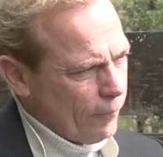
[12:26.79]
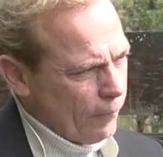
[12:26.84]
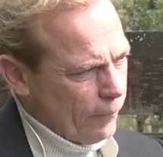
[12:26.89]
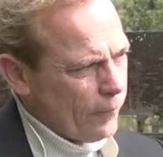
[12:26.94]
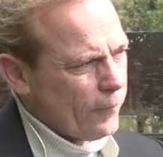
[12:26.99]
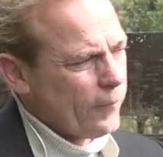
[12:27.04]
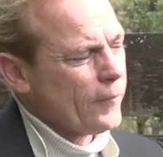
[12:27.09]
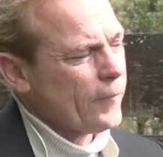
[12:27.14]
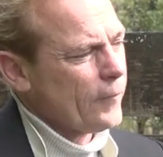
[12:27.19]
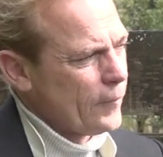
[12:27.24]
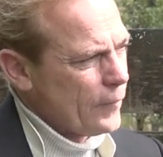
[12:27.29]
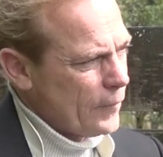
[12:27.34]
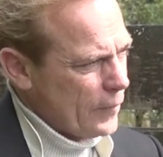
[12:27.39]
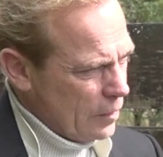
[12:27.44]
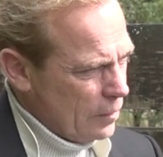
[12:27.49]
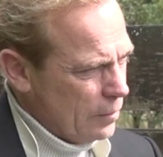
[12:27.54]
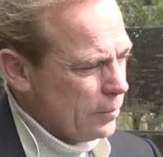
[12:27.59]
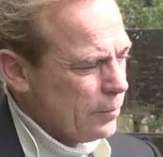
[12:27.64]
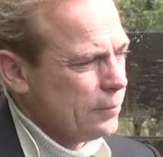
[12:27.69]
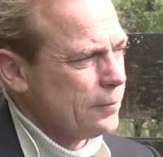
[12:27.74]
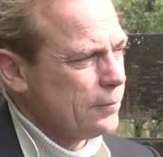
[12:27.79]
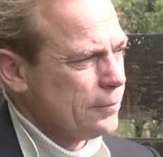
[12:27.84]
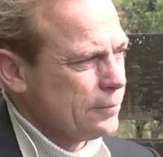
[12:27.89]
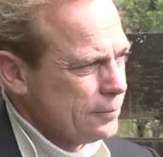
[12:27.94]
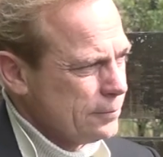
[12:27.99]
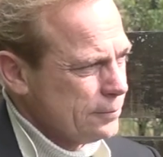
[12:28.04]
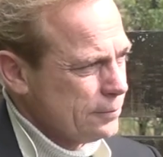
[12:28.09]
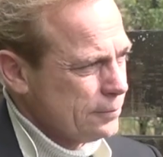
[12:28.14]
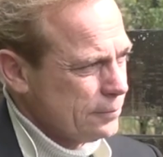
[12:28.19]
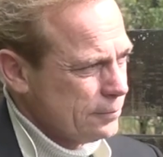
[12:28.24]

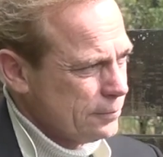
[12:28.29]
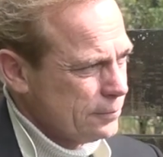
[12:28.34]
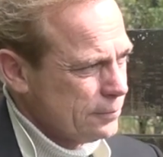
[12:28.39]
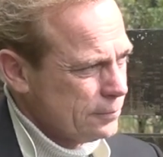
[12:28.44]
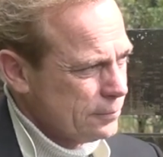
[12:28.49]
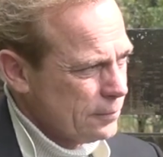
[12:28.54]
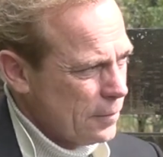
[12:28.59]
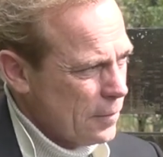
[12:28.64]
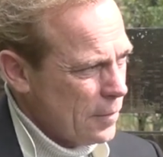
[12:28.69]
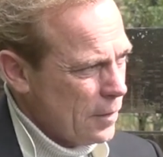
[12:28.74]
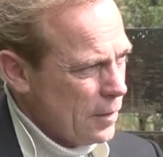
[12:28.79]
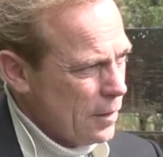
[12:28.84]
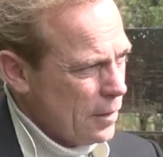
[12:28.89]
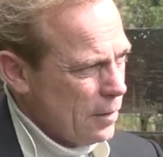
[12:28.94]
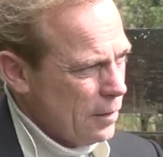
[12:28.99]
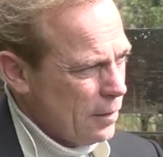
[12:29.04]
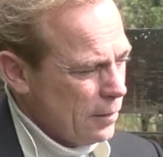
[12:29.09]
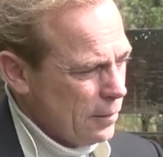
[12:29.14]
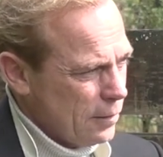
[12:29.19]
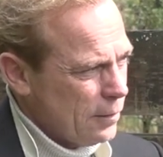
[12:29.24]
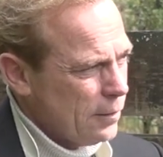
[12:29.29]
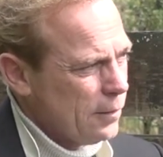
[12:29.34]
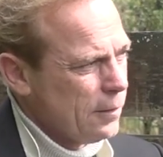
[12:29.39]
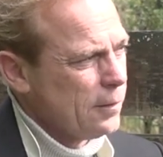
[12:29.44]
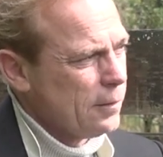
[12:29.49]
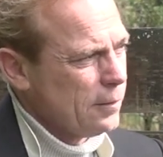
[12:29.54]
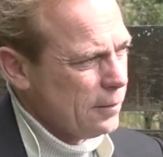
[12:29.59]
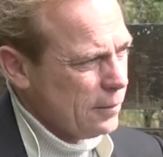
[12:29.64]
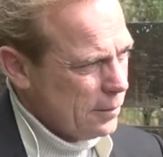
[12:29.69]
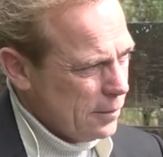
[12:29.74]

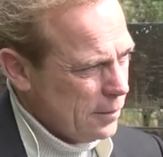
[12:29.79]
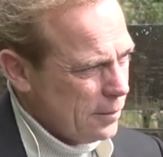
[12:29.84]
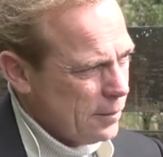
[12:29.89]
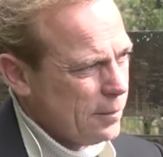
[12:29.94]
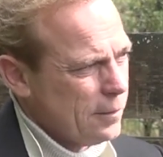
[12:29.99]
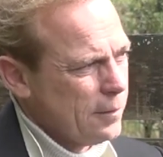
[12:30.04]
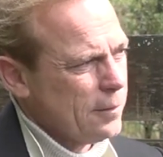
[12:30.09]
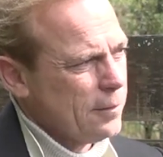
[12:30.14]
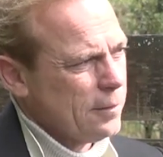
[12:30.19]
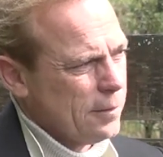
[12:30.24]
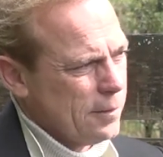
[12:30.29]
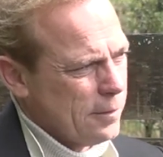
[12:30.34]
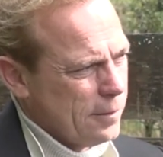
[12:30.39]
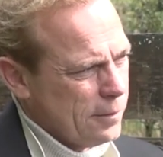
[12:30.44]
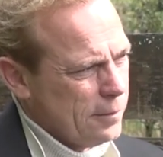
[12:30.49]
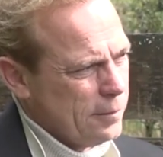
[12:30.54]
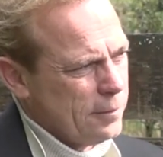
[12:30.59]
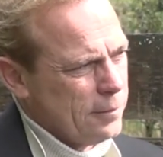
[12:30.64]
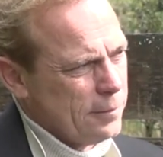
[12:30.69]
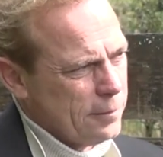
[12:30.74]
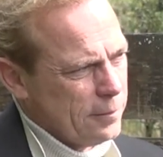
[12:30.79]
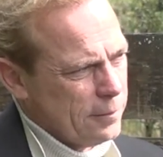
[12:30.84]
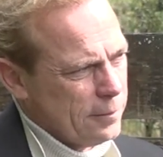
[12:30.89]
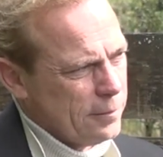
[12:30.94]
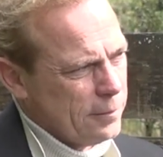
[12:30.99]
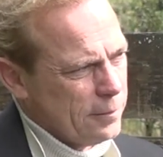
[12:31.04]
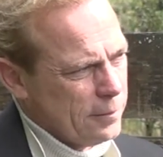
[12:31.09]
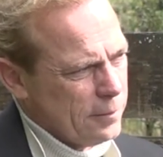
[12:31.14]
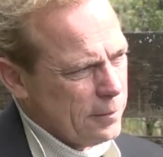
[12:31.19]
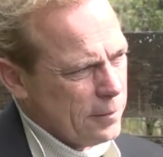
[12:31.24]

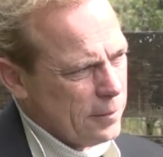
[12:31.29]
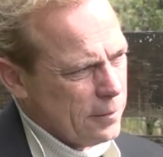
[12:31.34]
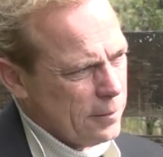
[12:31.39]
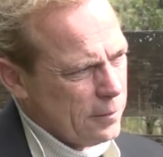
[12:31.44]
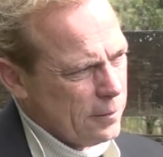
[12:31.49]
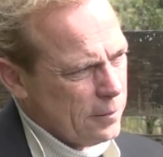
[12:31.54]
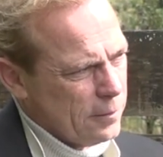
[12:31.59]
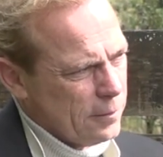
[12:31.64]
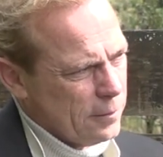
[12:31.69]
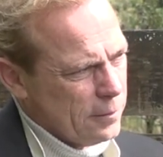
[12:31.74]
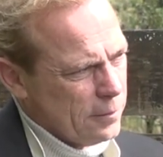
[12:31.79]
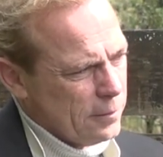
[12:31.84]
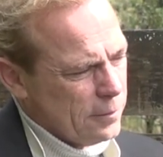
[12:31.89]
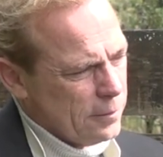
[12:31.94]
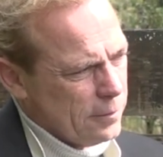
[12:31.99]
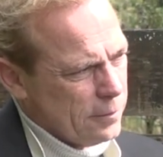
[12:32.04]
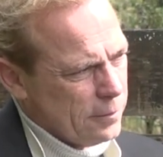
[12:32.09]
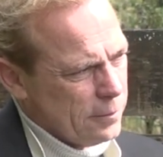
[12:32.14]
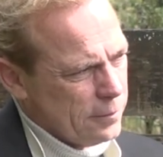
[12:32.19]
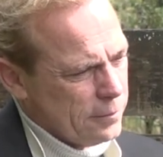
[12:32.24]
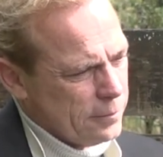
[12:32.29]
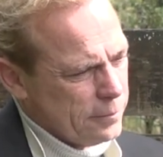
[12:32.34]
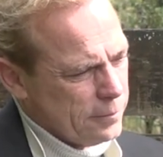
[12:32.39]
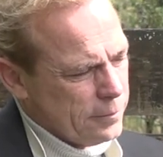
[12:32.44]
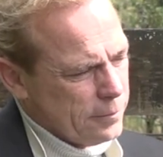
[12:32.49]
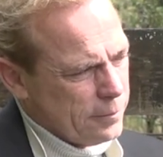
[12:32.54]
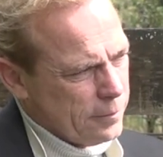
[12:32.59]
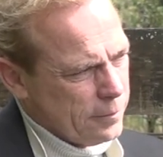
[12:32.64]
This person isn't speaking.